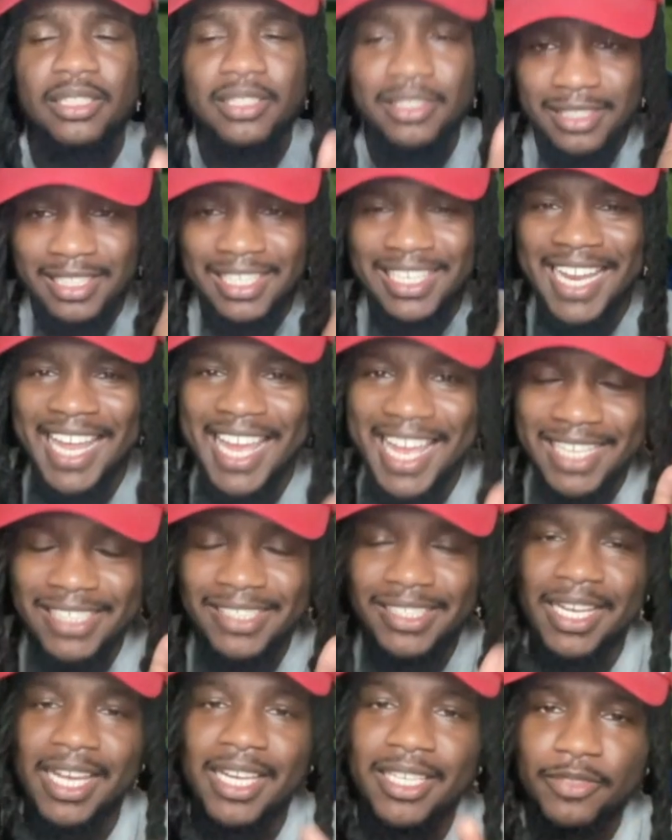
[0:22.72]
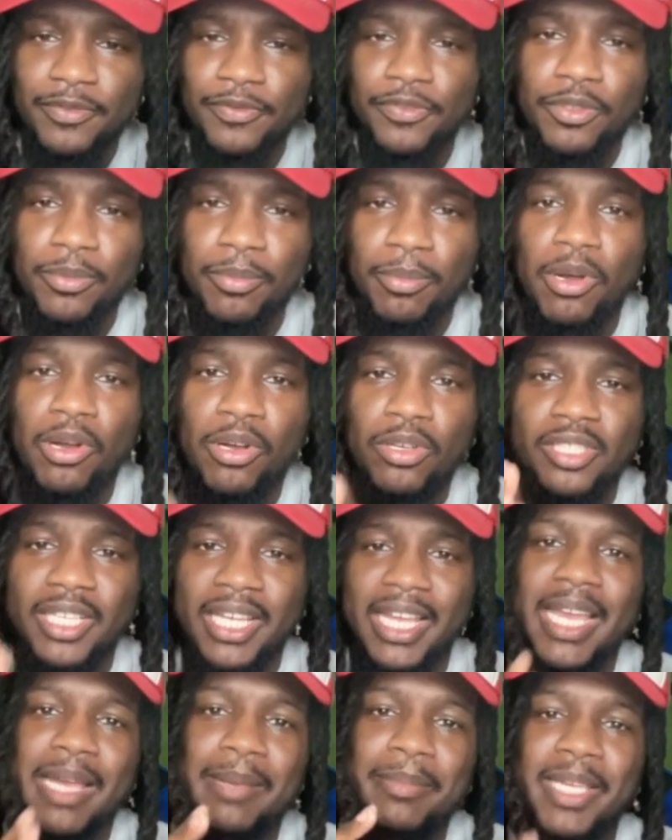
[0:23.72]
Since the last college football
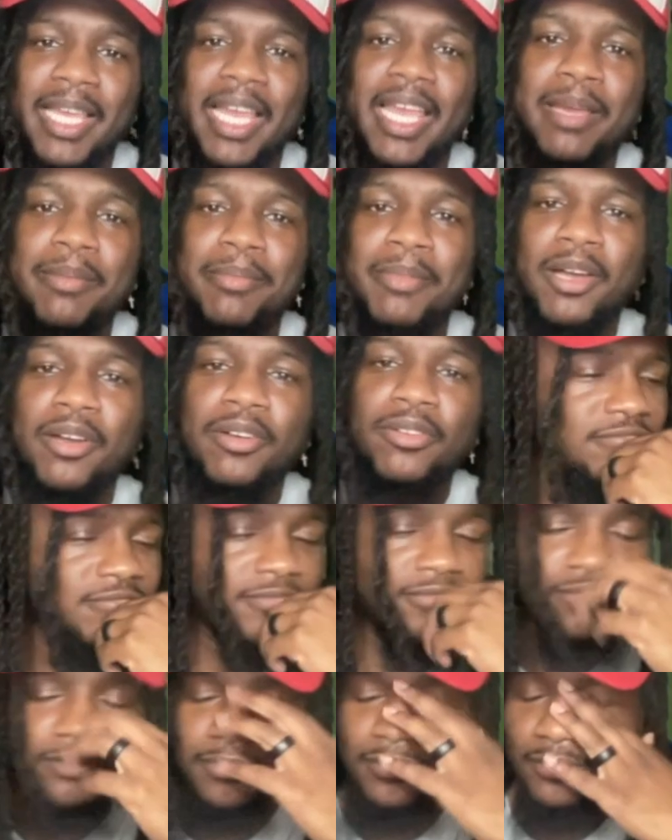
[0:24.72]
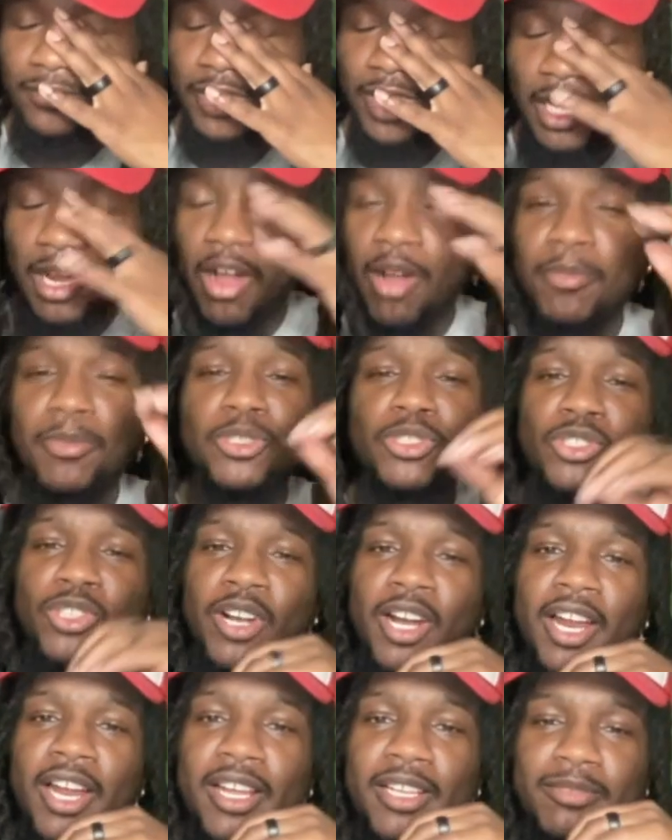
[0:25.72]
game came out, almost
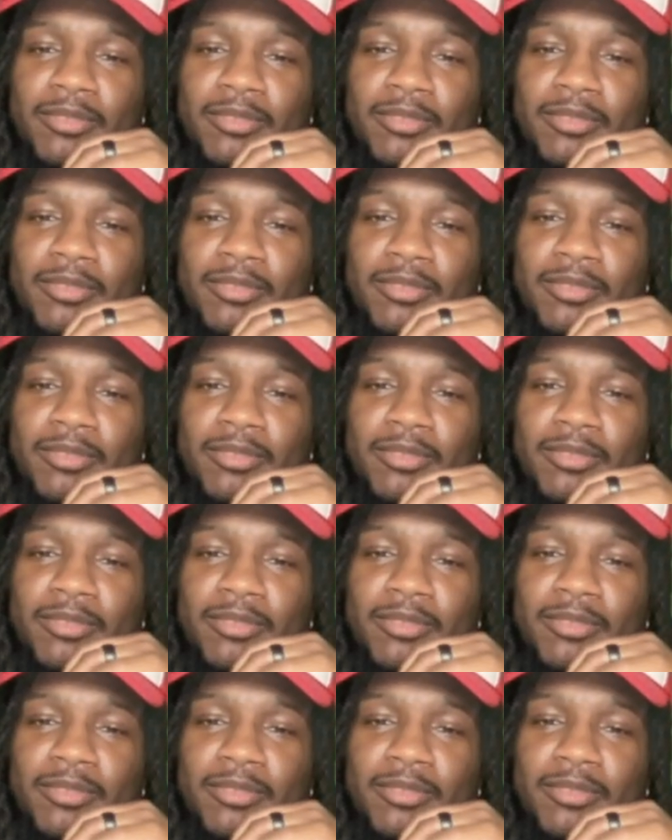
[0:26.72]
cried.